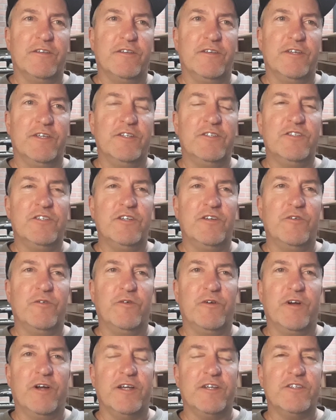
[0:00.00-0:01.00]
incident
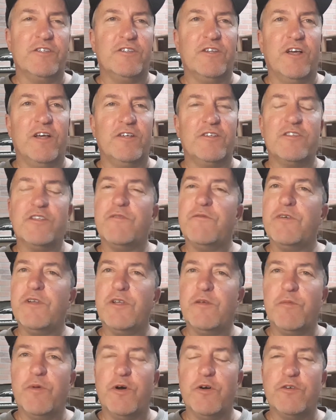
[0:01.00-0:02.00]
where I saw somebody
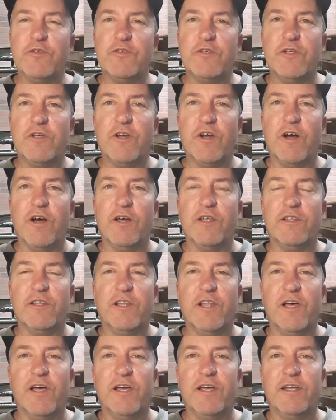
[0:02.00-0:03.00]
posting
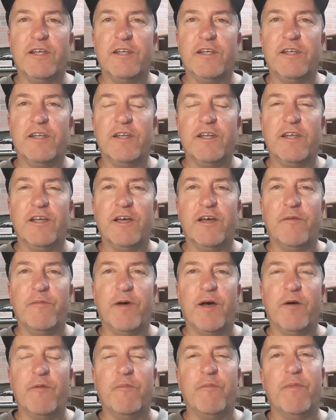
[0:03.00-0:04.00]
online
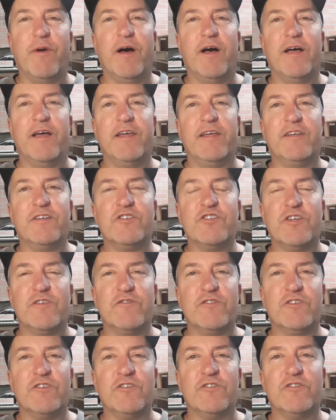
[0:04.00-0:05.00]
about buying
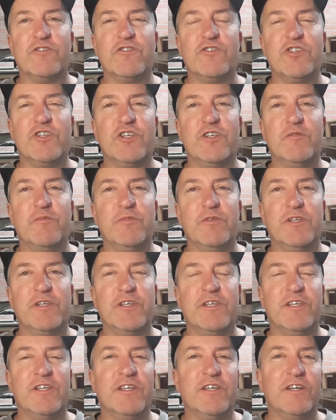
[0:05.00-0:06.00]
gemstones
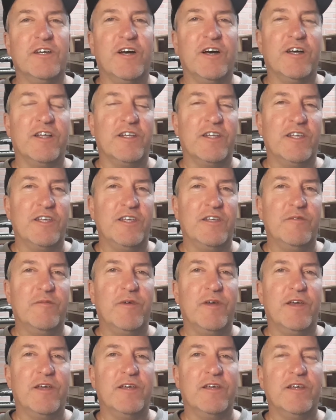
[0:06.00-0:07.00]
cheaply on
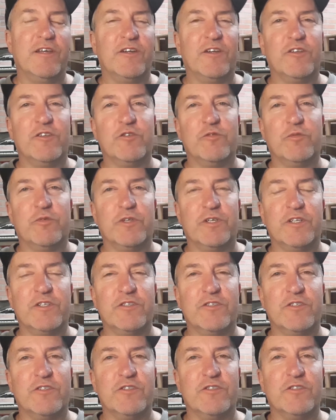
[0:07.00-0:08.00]
eBay and other
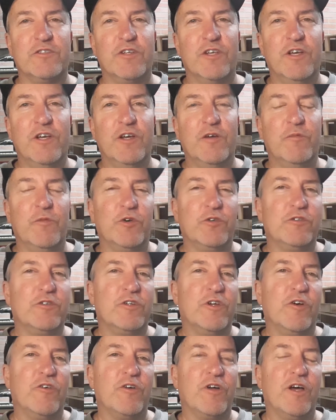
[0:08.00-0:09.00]
places, mostly
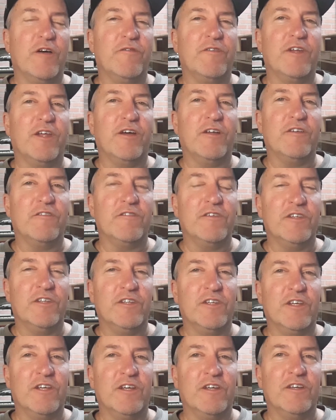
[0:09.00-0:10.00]
all coming out of
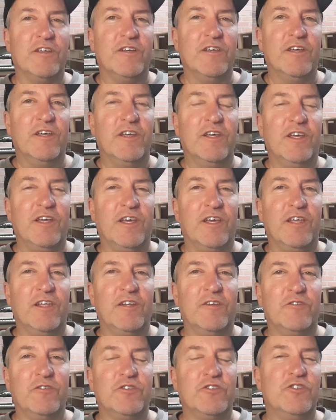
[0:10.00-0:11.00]
India. And
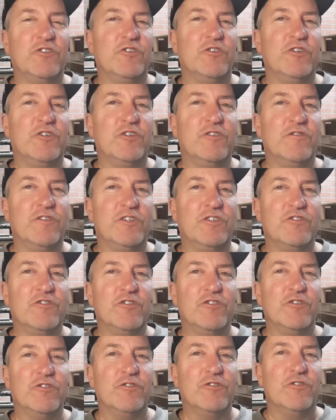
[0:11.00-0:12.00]
it was too good to be
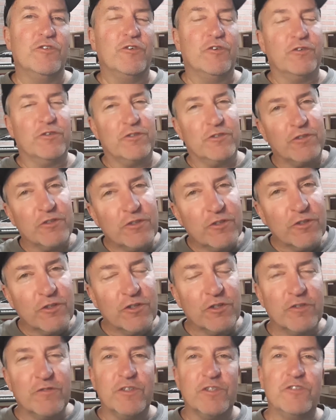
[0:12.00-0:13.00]
true, or is it too
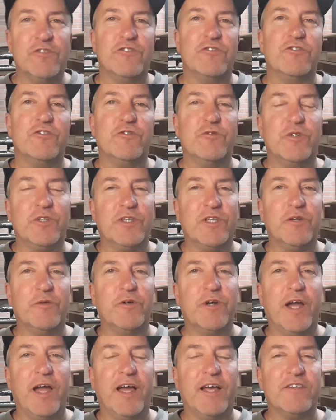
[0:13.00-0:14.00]
good to be true, is what they
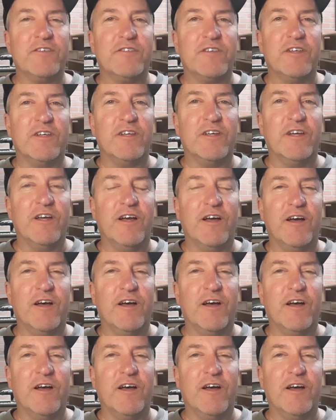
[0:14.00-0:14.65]
were asking.